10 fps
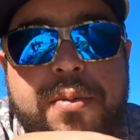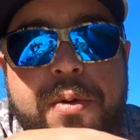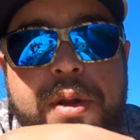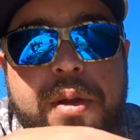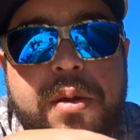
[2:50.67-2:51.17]

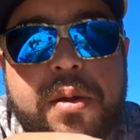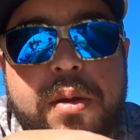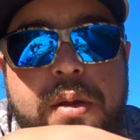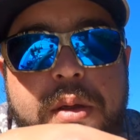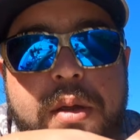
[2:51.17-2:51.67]
three
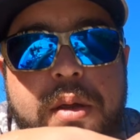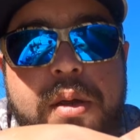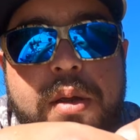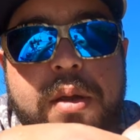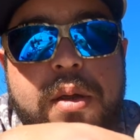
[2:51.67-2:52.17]

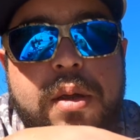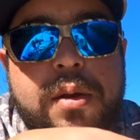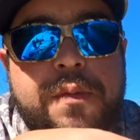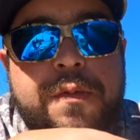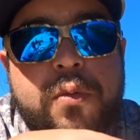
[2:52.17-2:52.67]

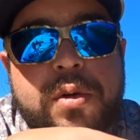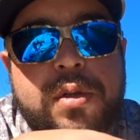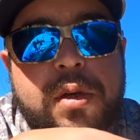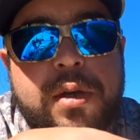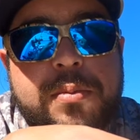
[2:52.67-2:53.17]
and four
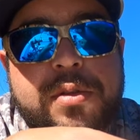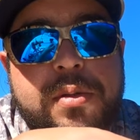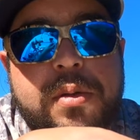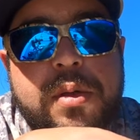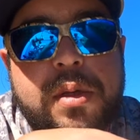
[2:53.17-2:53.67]
times
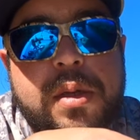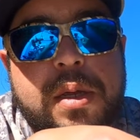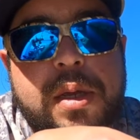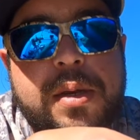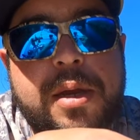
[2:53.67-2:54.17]

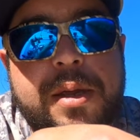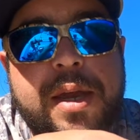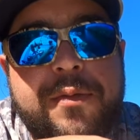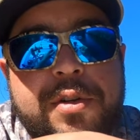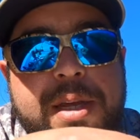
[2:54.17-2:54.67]
and now you have